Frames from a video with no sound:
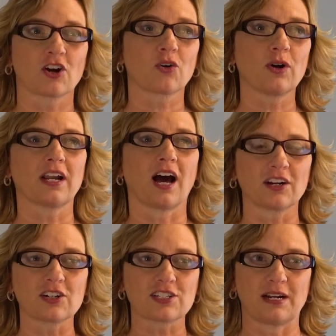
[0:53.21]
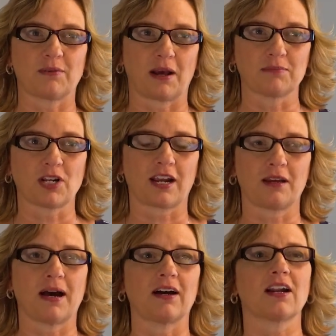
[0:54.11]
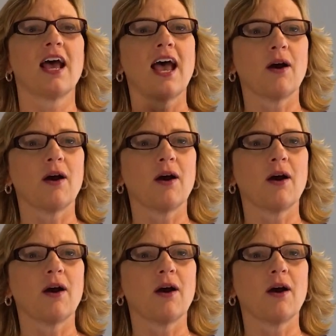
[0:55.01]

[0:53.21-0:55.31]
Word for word: are going to understand what I'm talking about,